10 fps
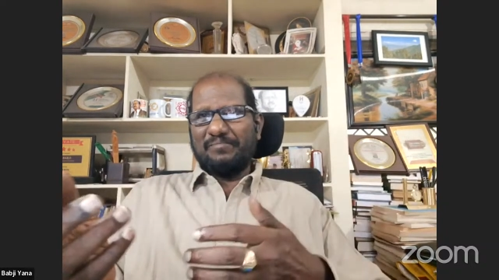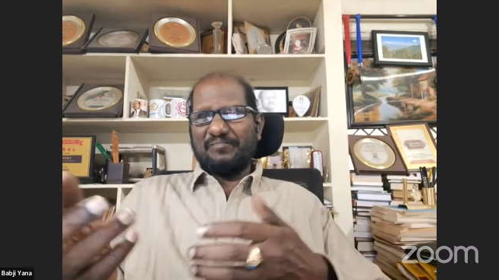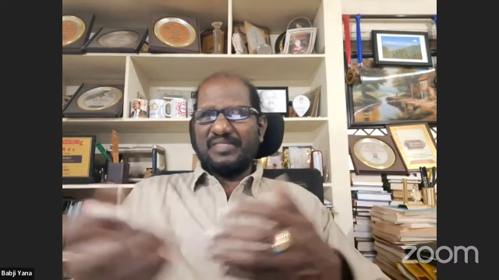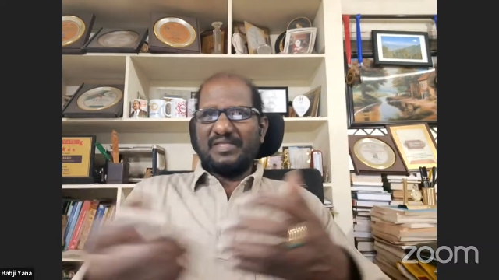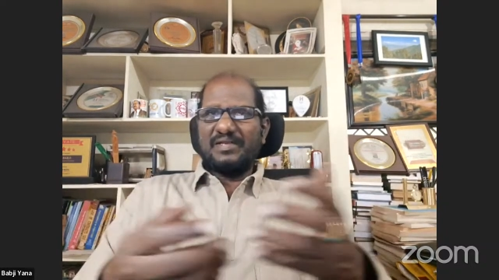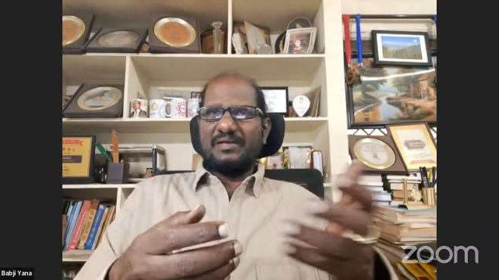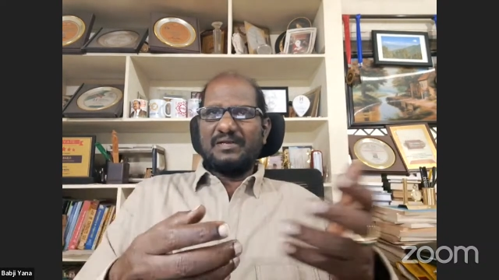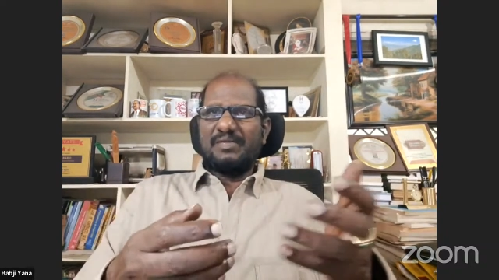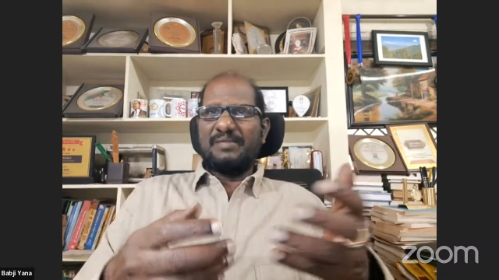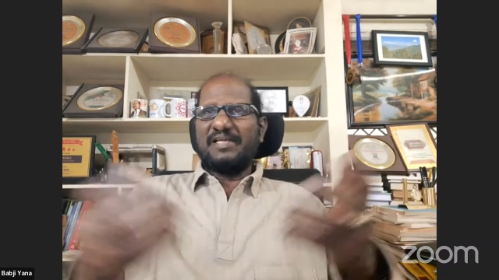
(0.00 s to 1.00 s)

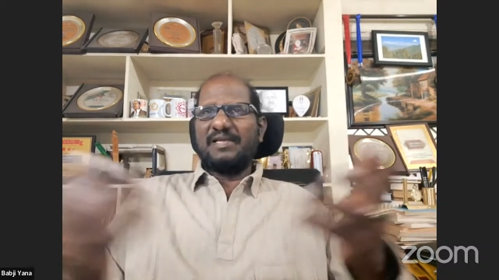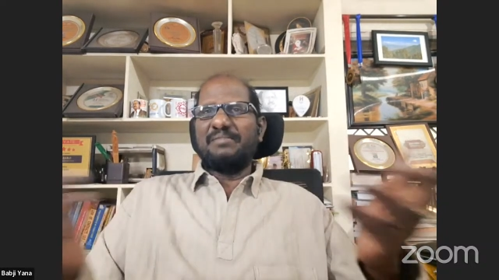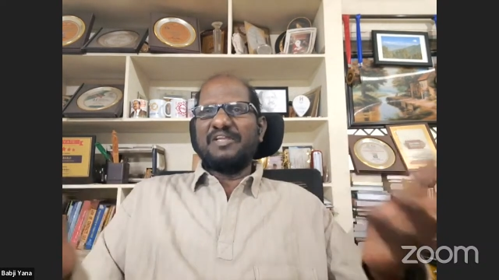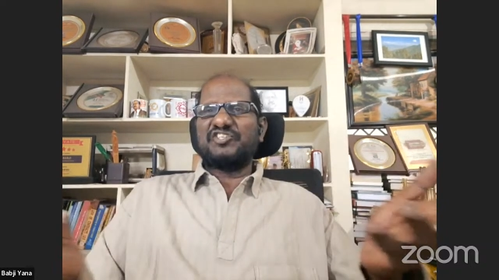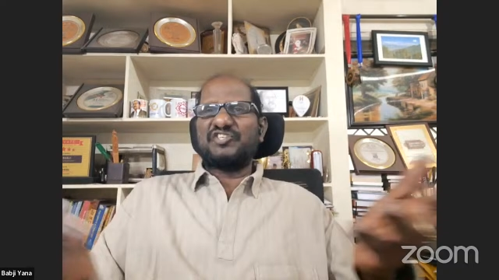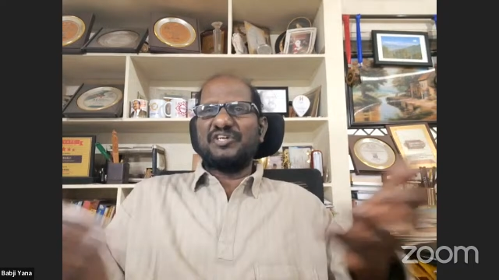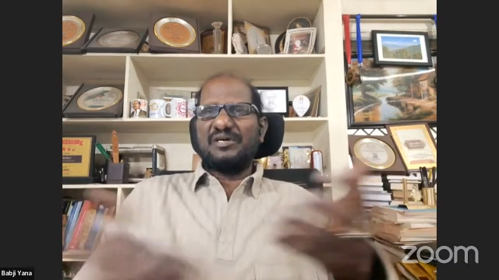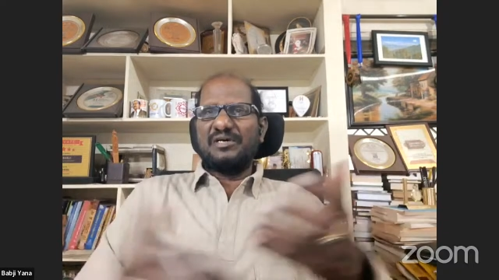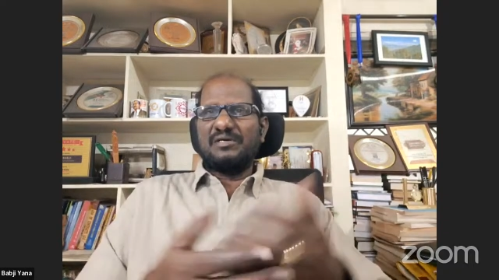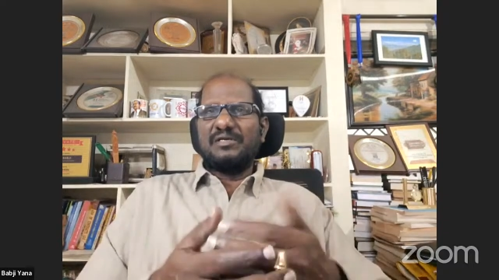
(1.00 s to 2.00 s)

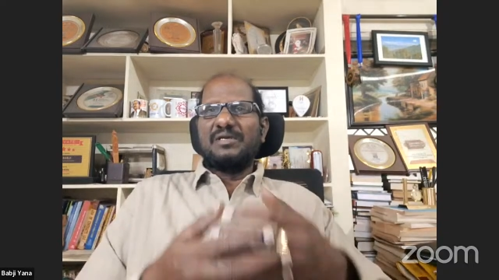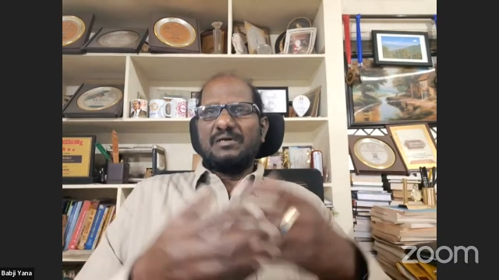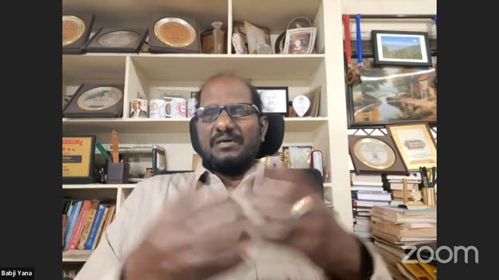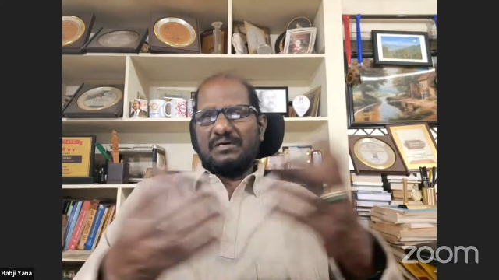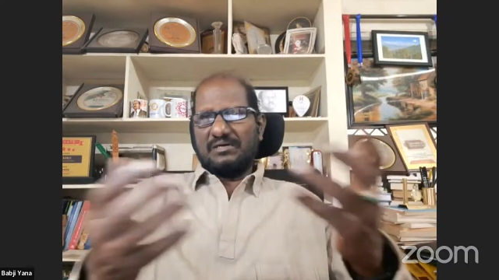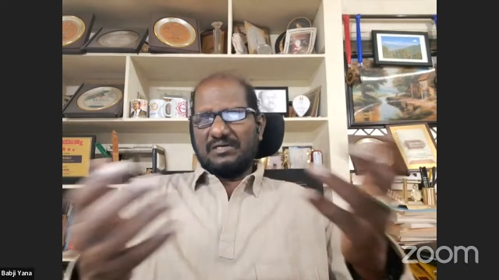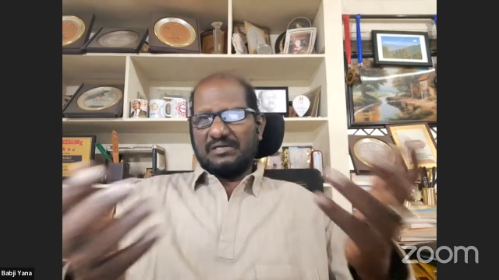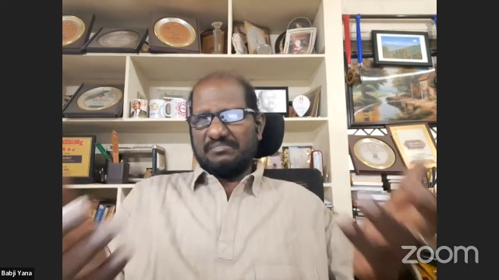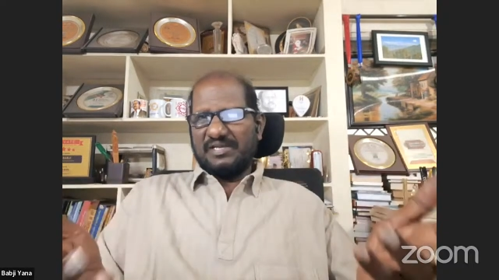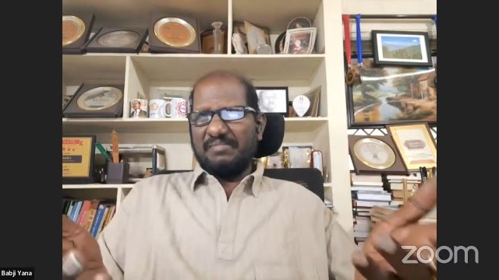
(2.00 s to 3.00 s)
minister or
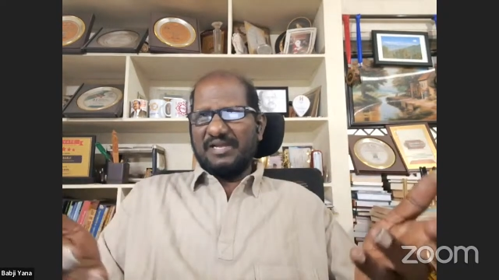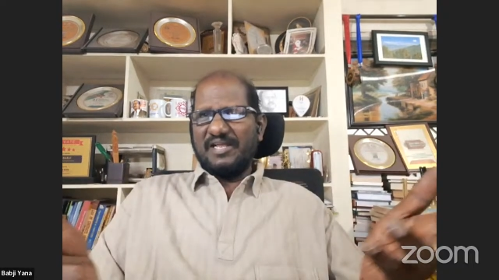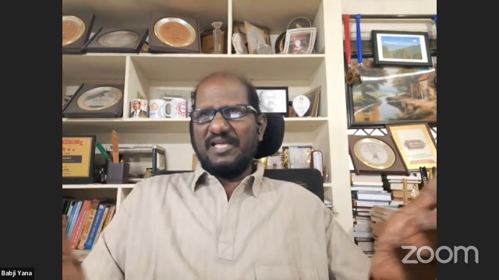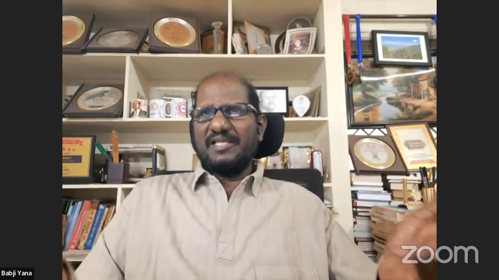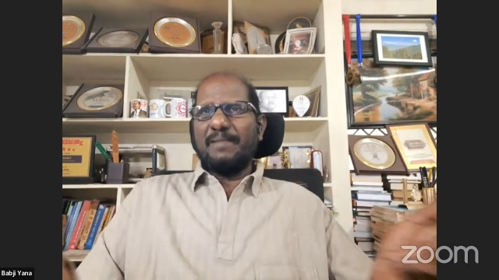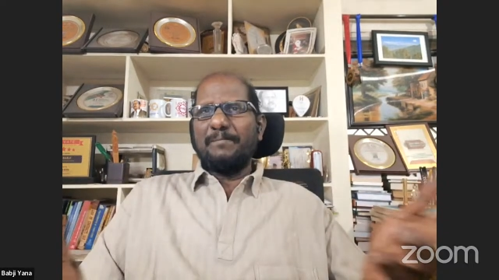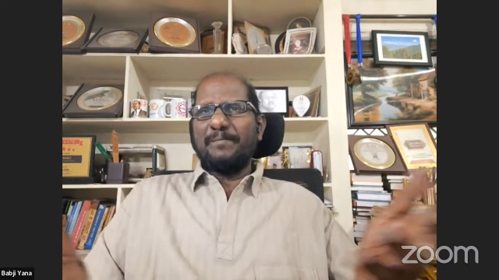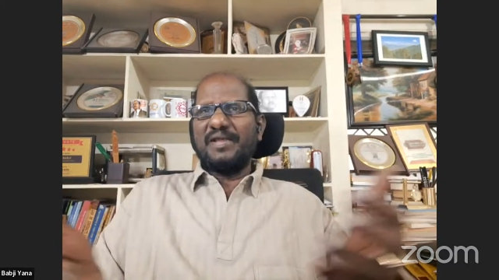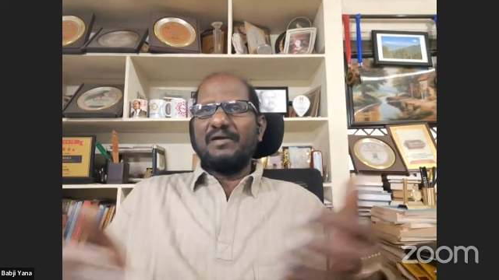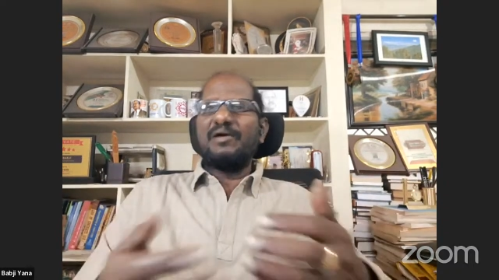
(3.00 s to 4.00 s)
MLA,
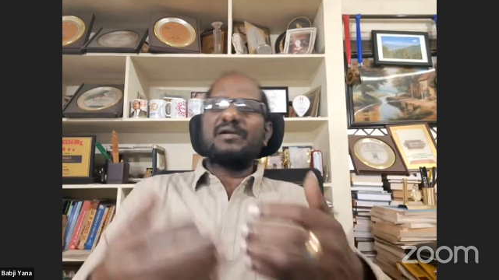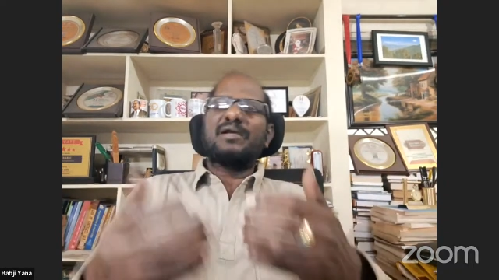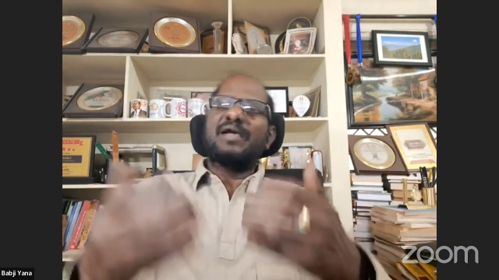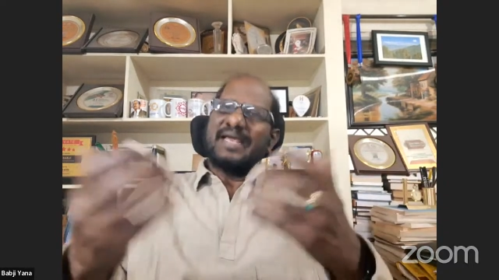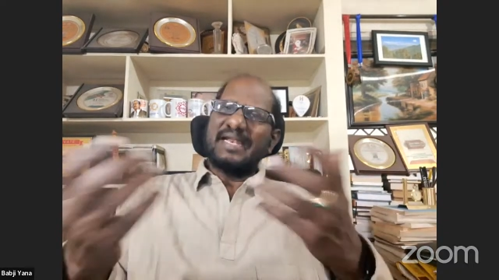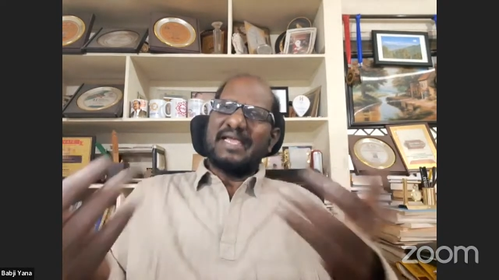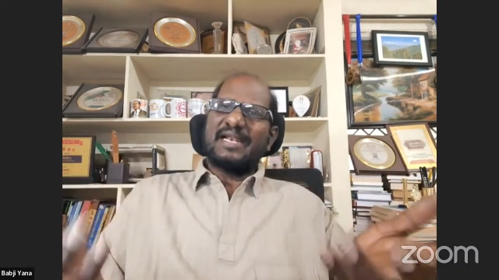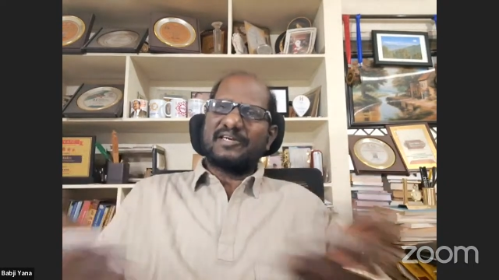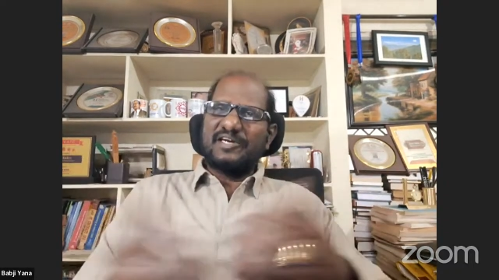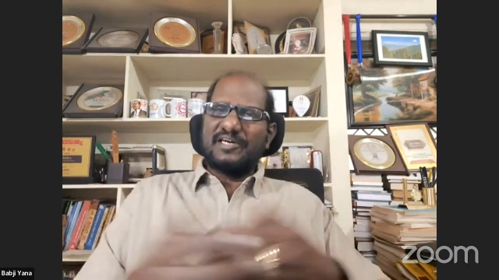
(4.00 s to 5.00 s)
MP, or any
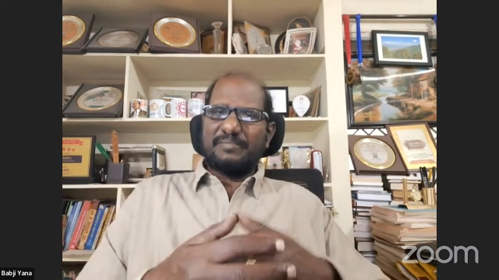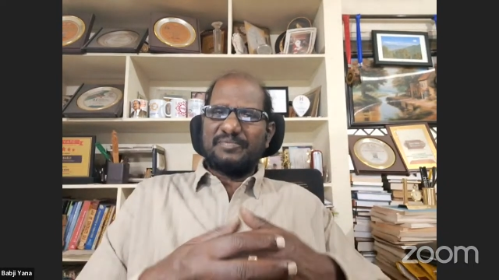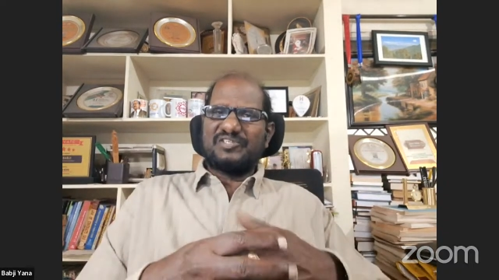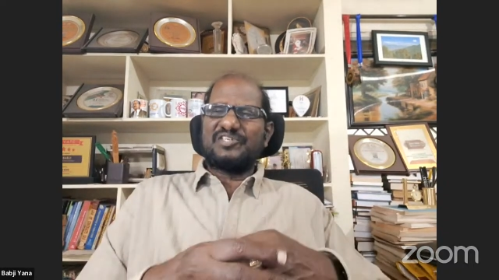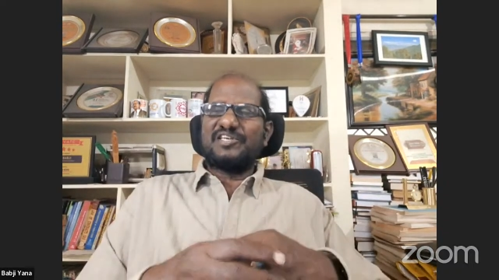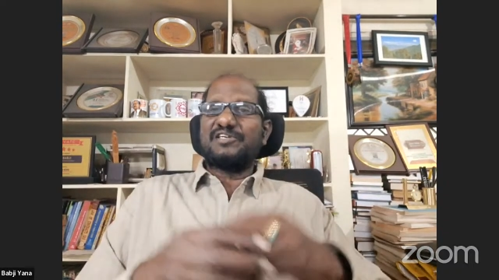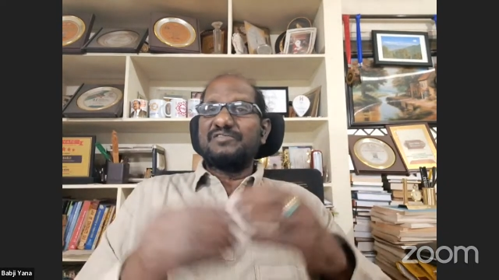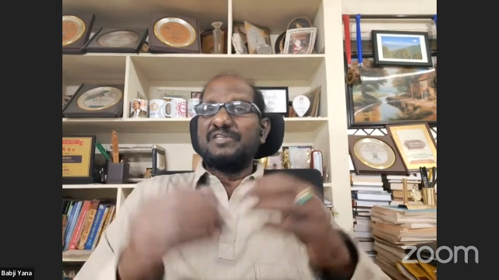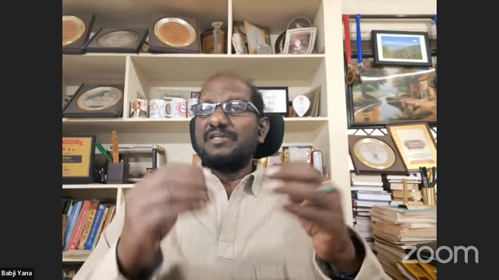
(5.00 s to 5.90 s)
elected representative.